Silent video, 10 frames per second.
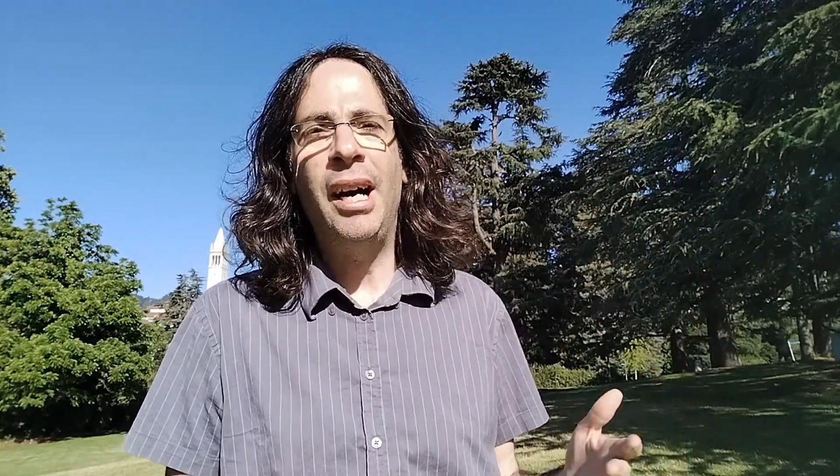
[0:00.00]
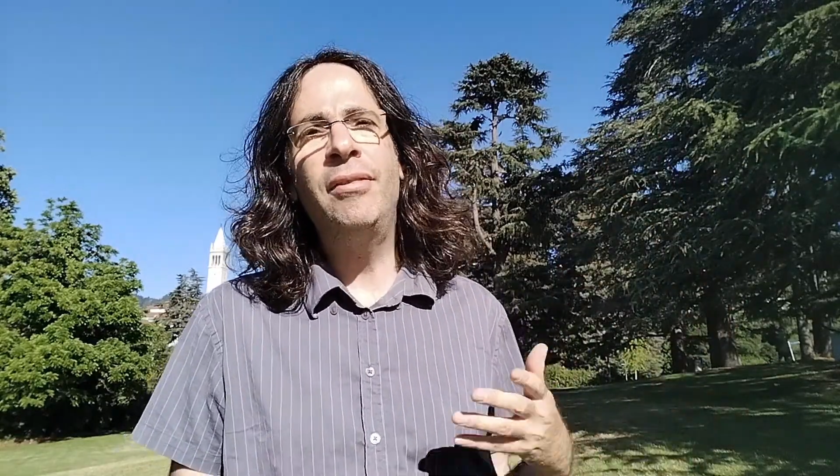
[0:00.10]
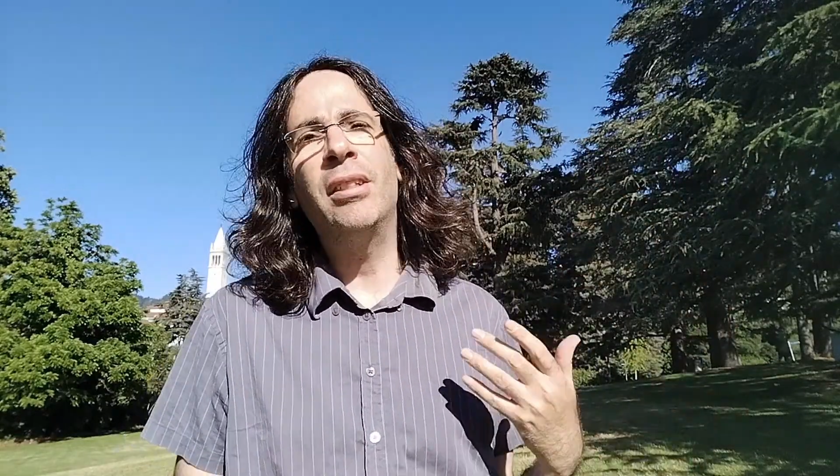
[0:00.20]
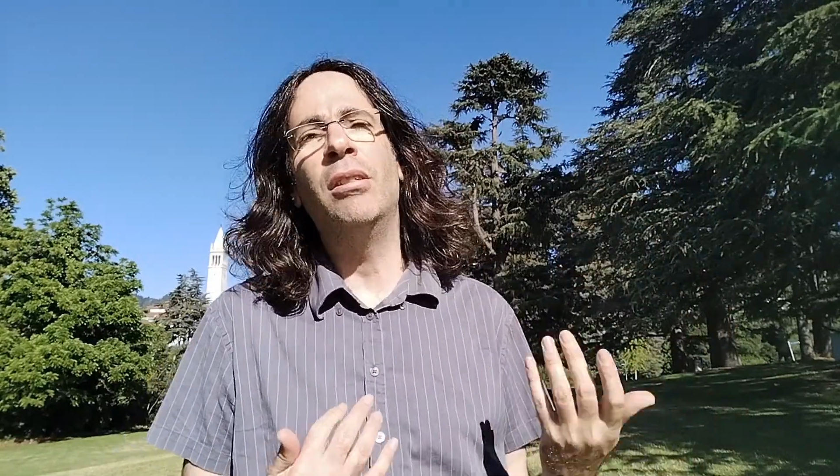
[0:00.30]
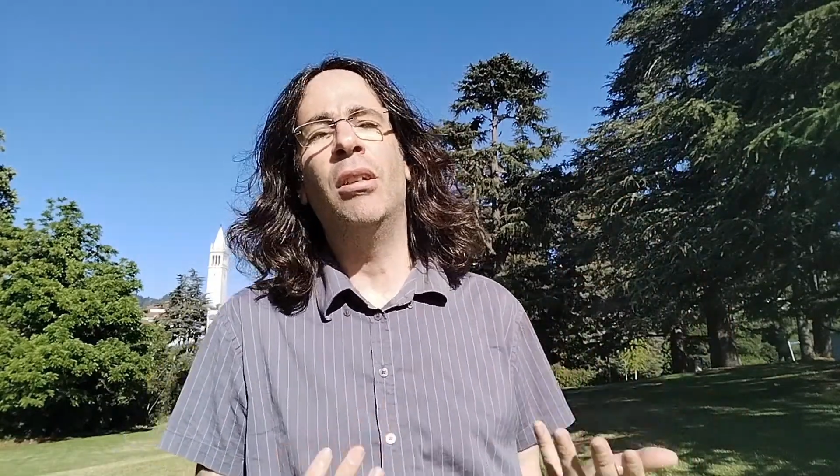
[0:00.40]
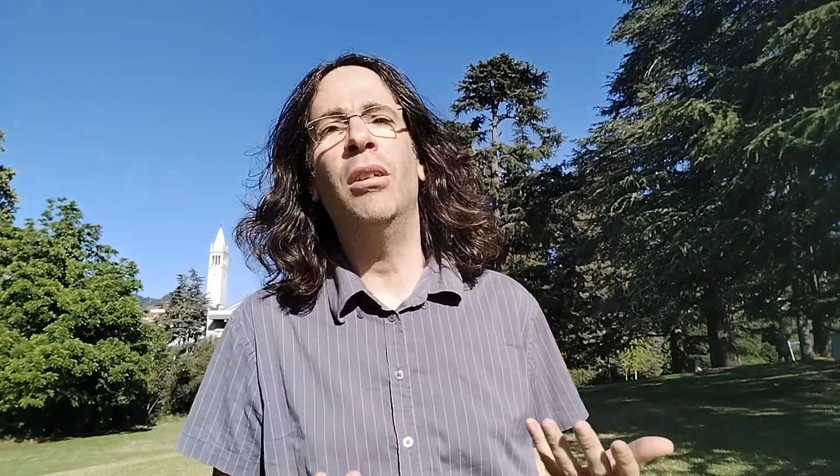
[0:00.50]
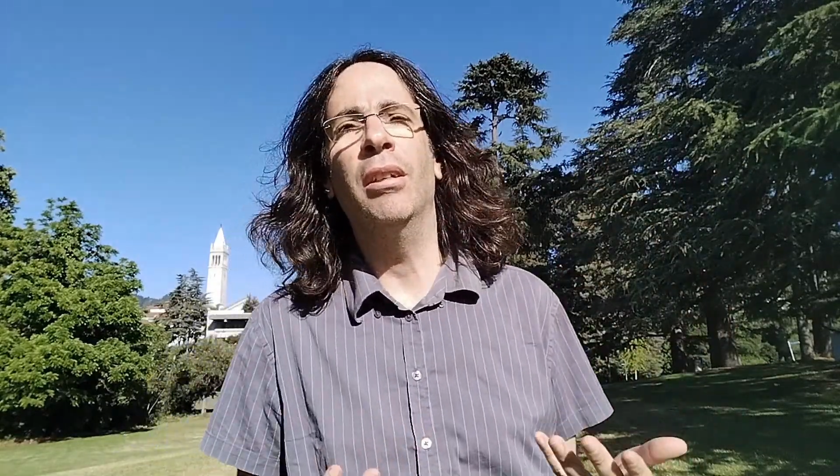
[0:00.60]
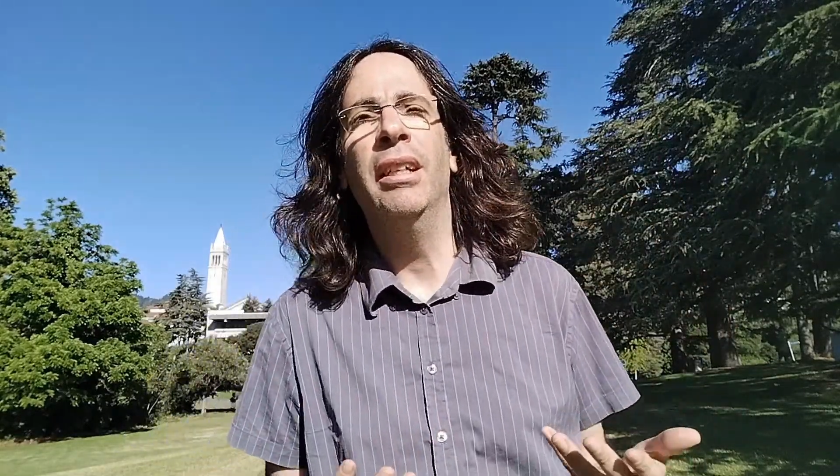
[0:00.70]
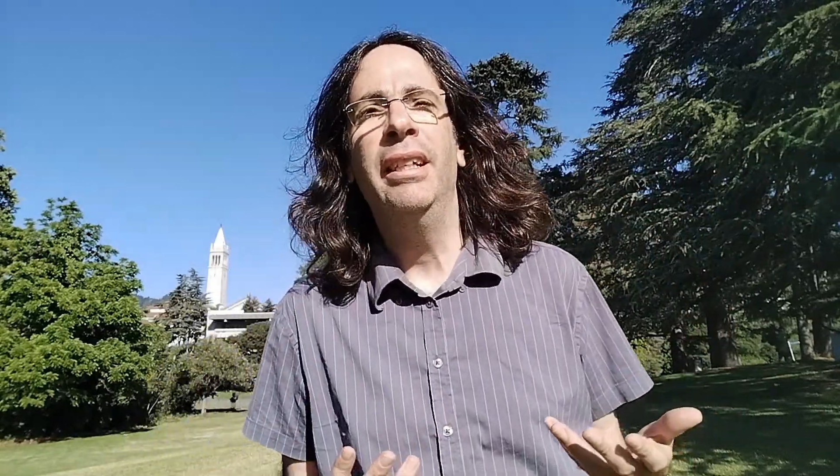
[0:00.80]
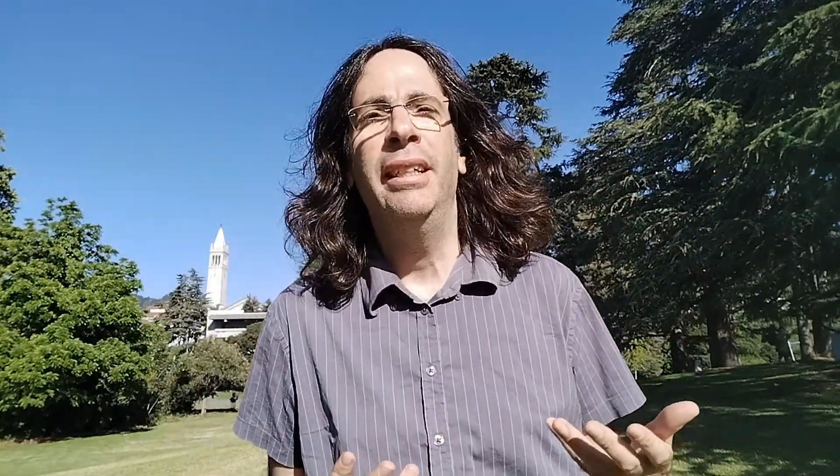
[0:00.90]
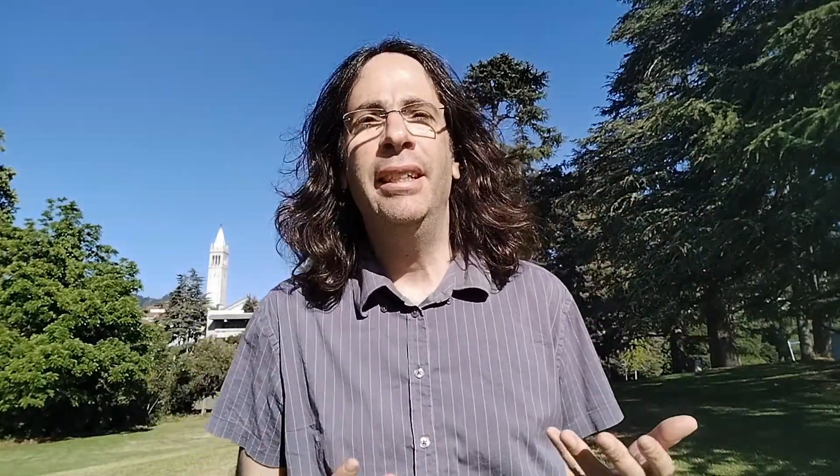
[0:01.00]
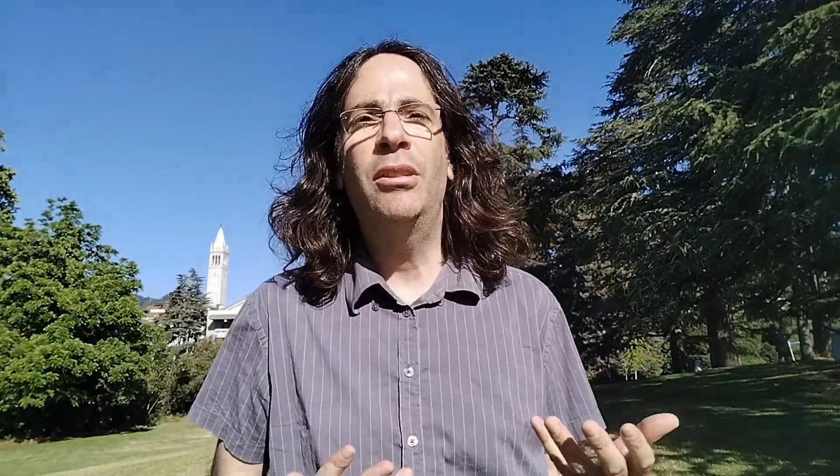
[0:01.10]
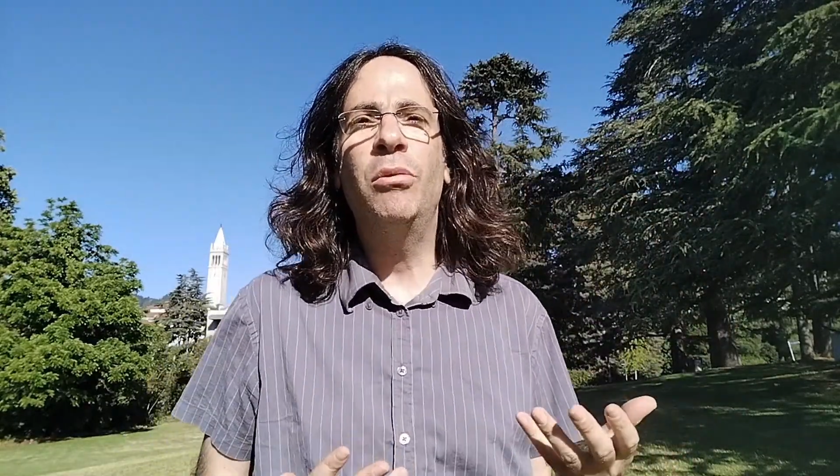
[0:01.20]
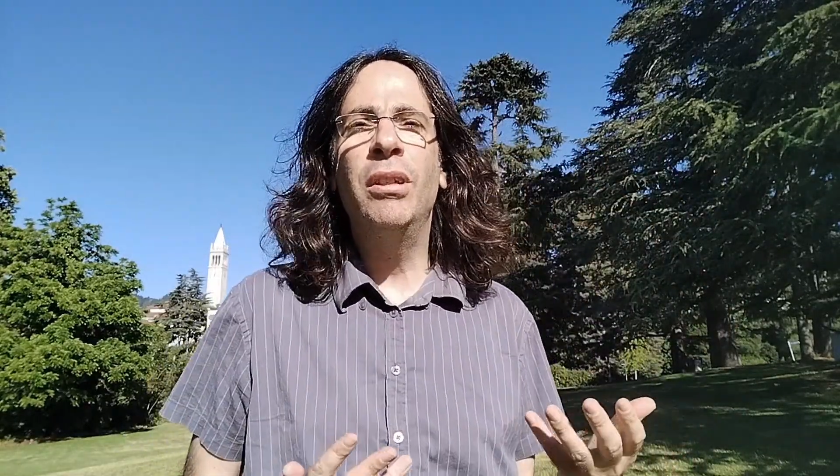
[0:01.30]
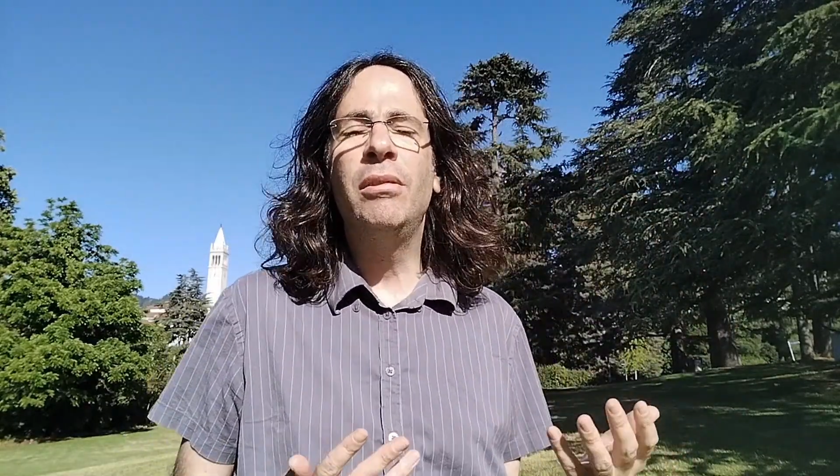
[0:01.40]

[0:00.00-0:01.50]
After all, it